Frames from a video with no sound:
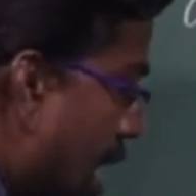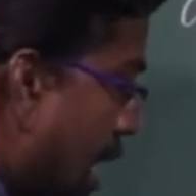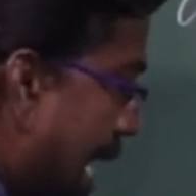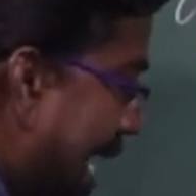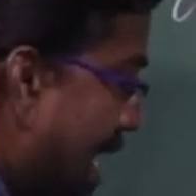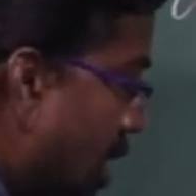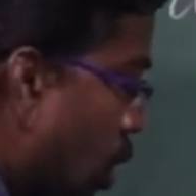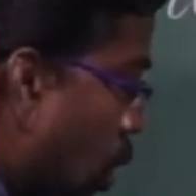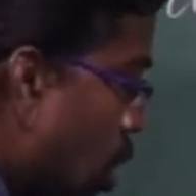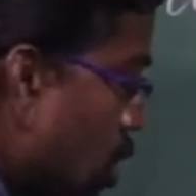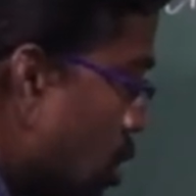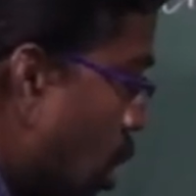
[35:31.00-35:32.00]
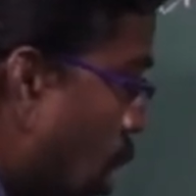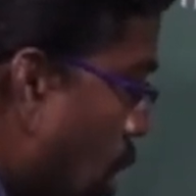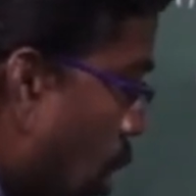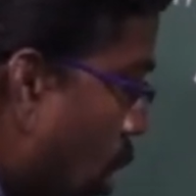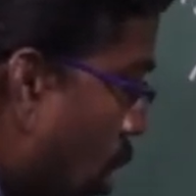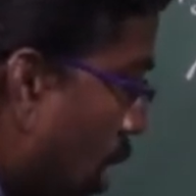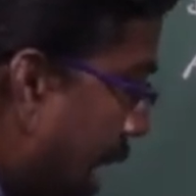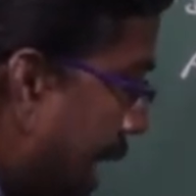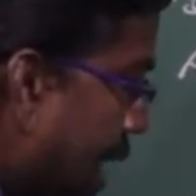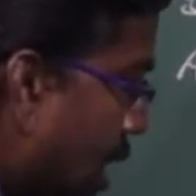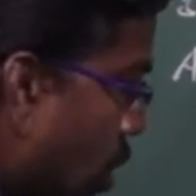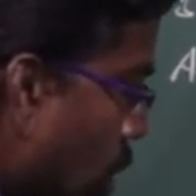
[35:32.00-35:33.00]
nitroso, N
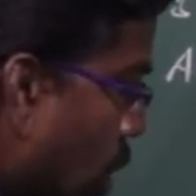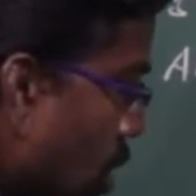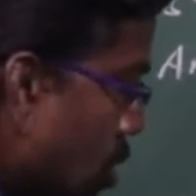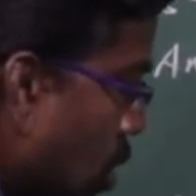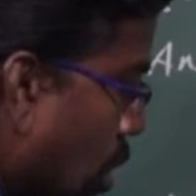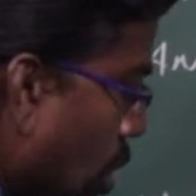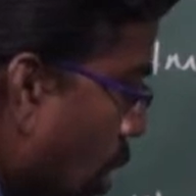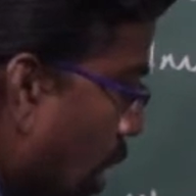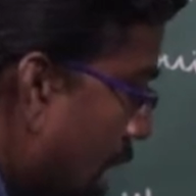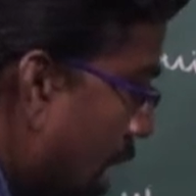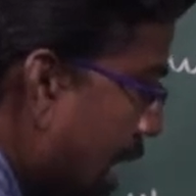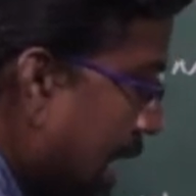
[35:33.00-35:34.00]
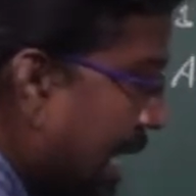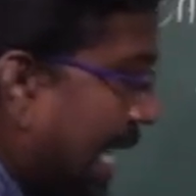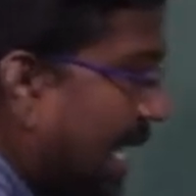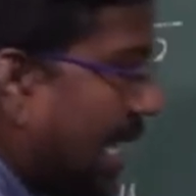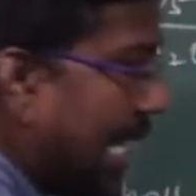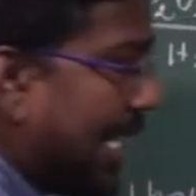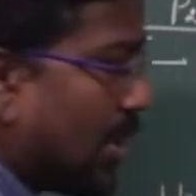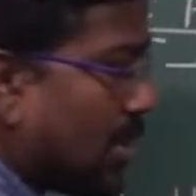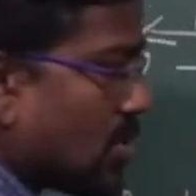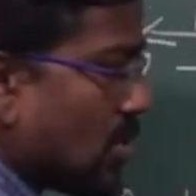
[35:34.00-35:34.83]
nitroso, N, N